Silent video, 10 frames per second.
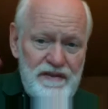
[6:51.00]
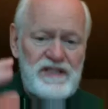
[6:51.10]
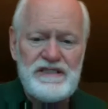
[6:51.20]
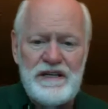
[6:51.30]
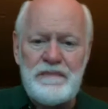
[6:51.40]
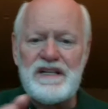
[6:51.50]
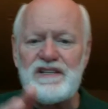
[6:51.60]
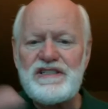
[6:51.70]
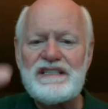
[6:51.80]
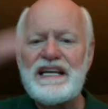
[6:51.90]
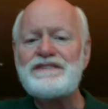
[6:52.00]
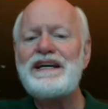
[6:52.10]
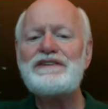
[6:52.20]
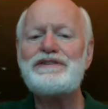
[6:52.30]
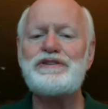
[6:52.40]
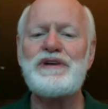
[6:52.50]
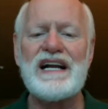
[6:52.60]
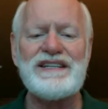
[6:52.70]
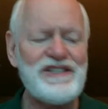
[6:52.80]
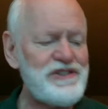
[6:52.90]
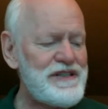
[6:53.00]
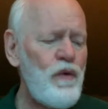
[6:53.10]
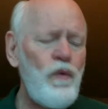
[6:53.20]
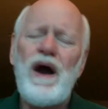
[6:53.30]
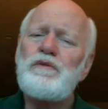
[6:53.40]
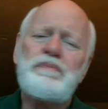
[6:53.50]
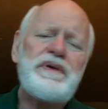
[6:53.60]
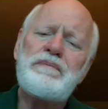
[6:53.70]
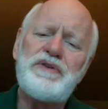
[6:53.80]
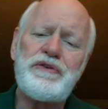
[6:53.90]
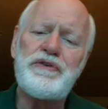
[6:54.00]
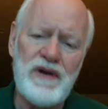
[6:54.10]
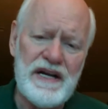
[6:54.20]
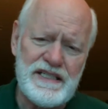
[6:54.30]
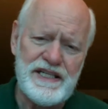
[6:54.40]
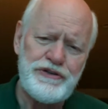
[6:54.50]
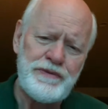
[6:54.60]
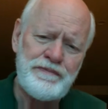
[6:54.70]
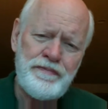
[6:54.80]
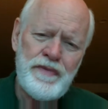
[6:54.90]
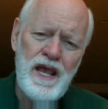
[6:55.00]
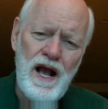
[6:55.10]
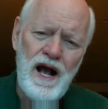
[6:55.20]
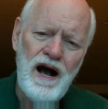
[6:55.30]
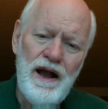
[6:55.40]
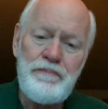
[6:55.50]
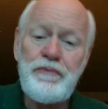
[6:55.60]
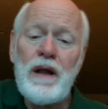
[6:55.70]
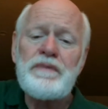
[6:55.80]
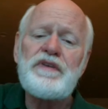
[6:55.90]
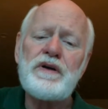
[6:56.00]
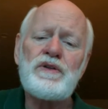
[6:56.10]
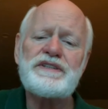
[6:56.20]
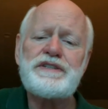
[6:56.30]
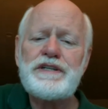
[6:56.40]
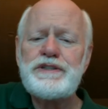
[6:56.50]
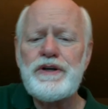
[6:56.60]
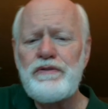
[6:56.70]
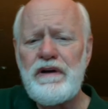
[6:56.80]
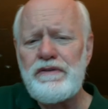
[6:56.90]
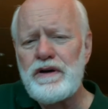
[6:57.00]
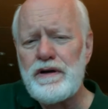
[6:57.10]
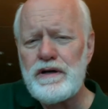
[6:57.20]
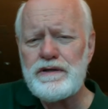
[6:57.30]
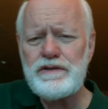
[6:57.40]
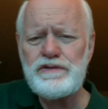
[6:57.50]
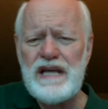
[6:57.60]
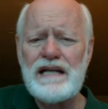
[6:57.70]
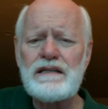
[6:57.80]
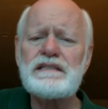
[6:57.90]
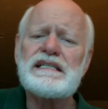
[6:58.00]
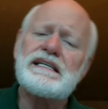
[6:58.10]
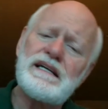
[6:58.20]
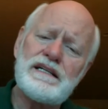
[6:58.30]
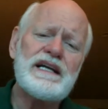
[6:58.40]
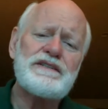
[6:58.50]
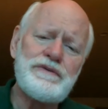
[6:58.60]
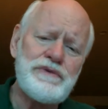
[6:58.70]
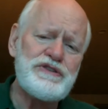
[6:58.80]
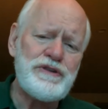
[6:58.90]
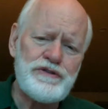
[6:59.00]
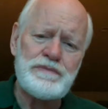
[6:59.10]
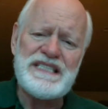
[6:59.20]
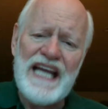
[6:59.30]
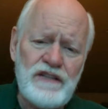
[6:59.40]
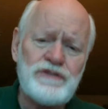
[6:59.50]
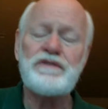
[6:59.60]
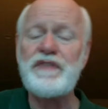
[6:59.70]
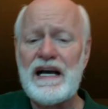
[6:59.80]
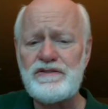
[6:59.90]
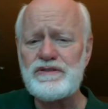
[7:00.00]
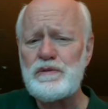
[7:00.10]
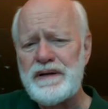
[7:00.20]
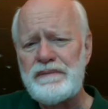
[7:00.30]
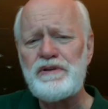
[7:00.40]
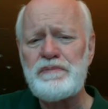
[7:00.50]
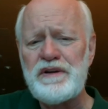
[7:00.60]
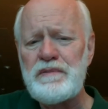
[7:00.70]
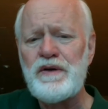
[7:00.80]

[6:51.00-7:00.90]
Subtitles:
have these stimulus and they distract us. Now, why don't people do what I teach? I'm probably the only teacher you've ever heard who's actually collected research from tens of thousands of people who've been to my